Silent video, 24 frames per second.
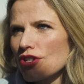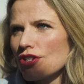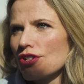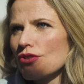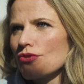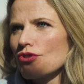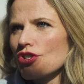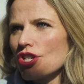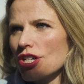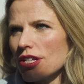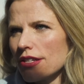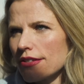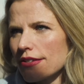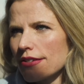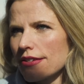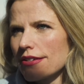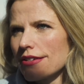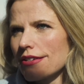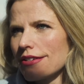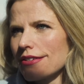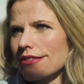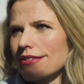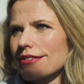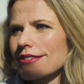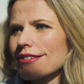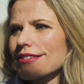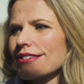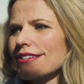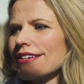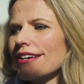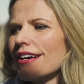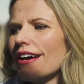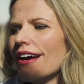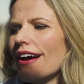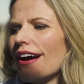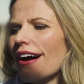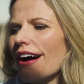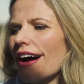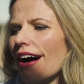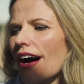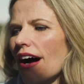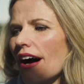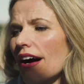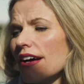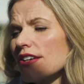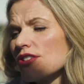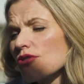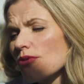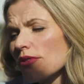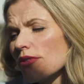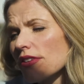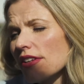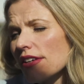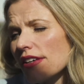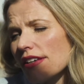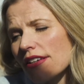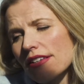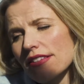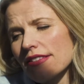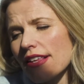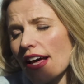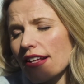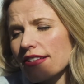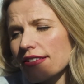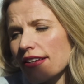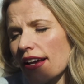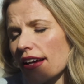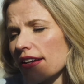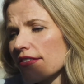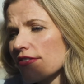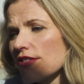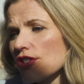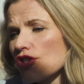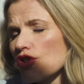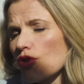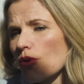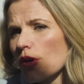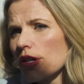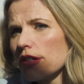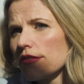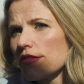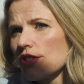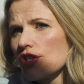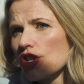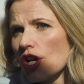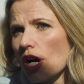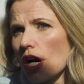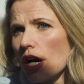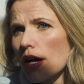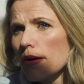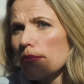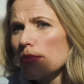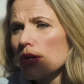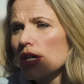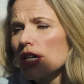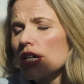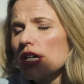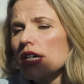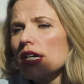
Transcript: to new cheeses is really, that's kind of the joy of the job,